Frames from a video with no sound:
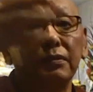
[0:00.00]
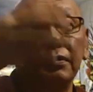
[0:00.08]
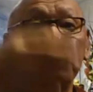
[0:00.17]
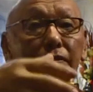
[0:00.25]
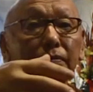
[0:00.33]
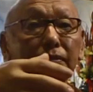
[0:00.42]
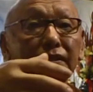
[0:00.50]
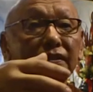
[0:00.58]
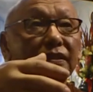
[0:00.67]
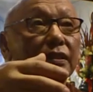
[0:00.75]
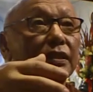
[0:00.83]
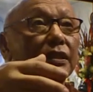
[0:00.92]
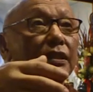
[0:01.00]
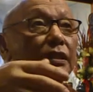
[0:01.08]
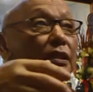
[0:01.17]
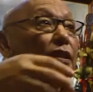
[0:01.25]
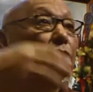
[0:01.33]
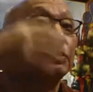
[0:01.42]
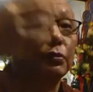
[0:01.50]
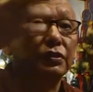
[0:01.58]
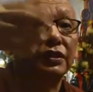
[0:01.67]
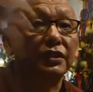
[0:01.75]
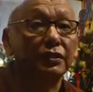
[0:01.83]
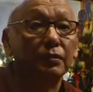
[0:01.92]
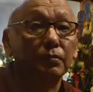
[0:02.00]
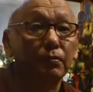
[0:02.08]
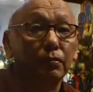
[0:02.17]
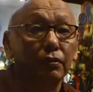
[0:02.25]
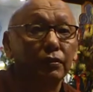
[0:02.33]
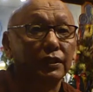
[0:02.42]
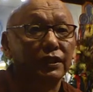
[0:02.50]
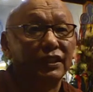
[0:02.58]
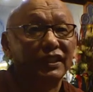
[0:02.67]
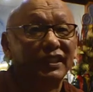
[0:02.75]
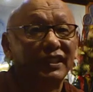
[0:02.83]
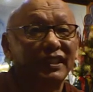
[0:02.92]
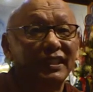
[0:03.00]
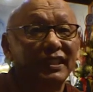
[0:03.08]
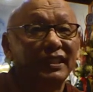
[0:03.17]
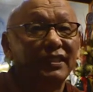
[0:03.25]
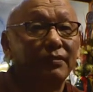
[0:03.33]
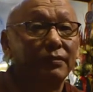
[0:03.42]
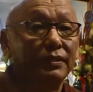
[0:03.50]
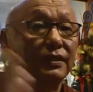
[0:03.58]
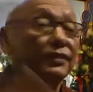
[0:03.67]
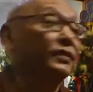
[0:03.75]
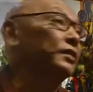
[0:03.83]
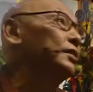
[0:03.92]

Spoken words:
truth means illusory body, which is